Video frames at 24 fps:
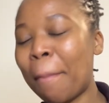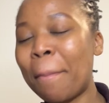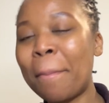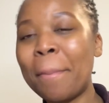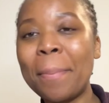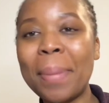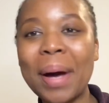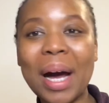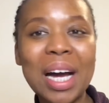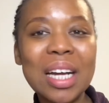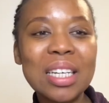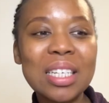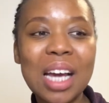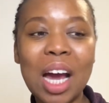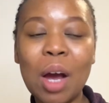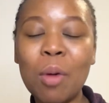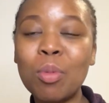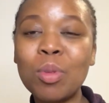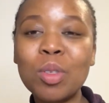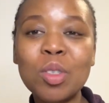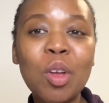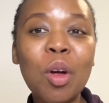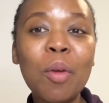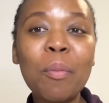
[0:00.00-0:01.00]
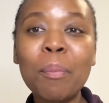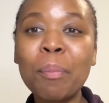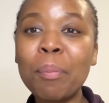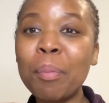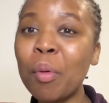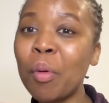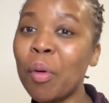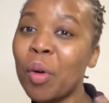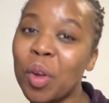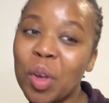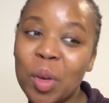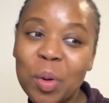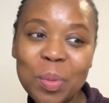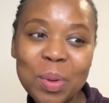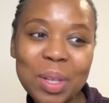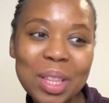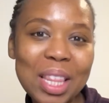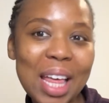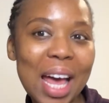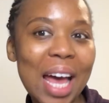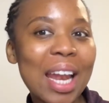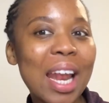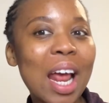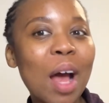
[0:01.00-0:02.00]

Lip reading: But I will not bore you with that.